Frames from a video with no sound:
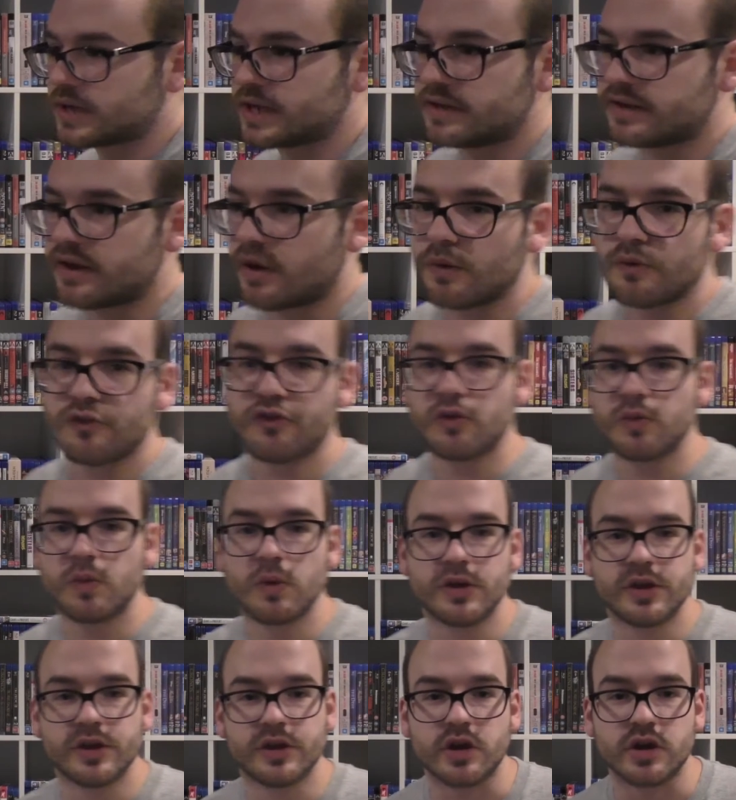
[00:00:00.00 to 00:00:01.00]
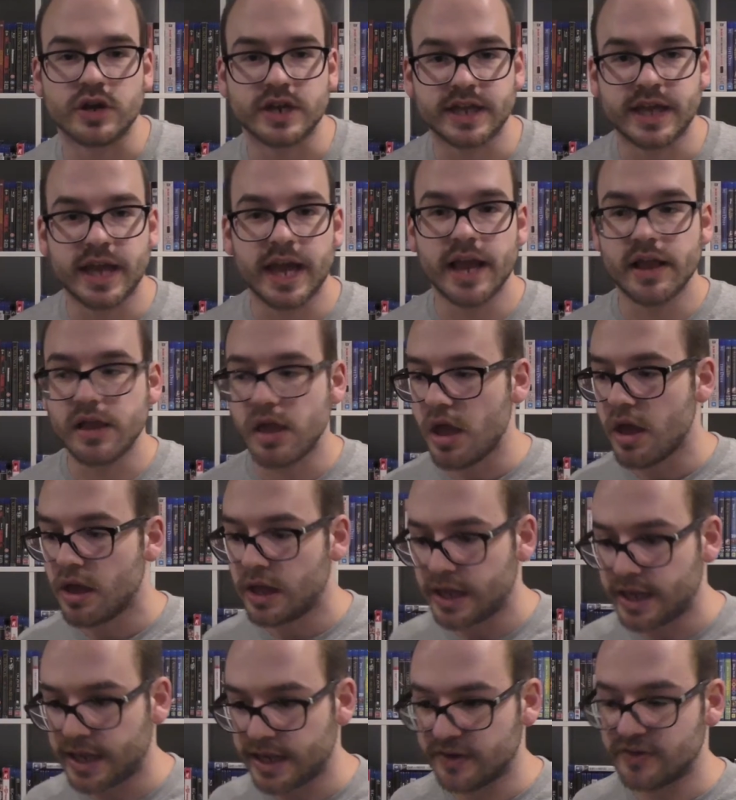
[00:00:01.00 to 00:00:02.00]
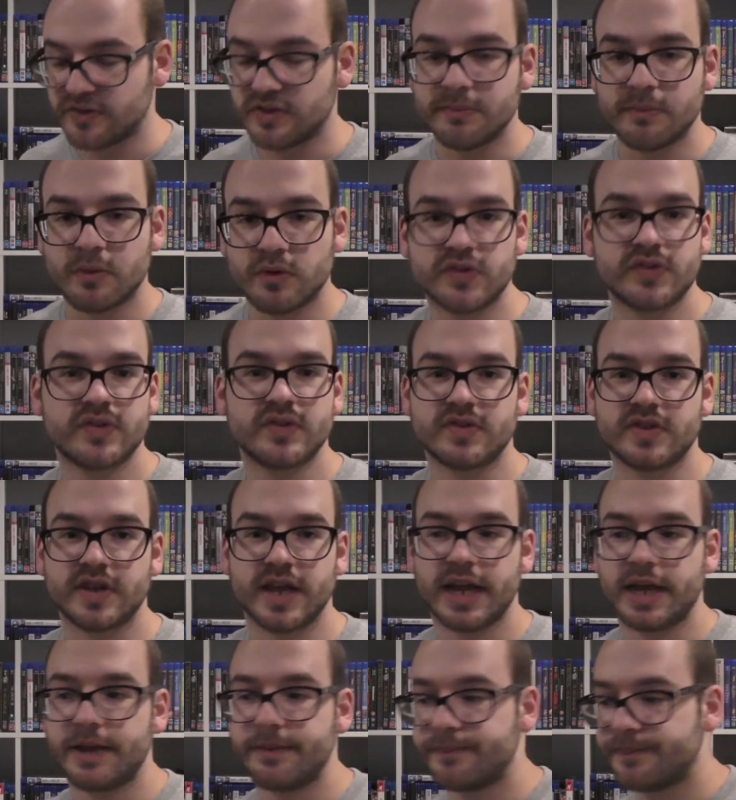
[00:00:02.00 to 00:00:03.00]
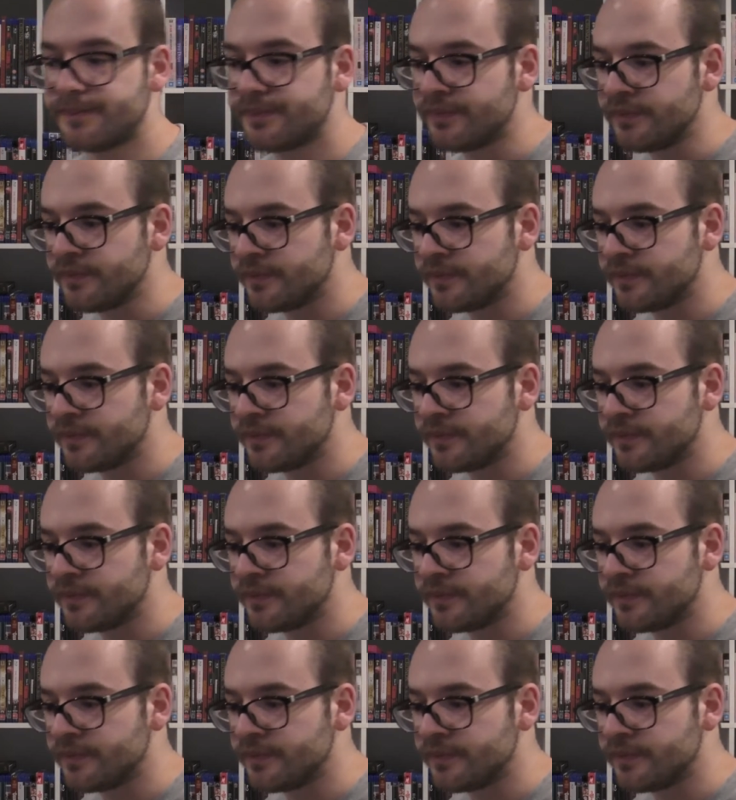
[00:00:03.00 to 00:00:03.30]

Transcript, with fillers: it tells you what you're going to get, here's the monster's name,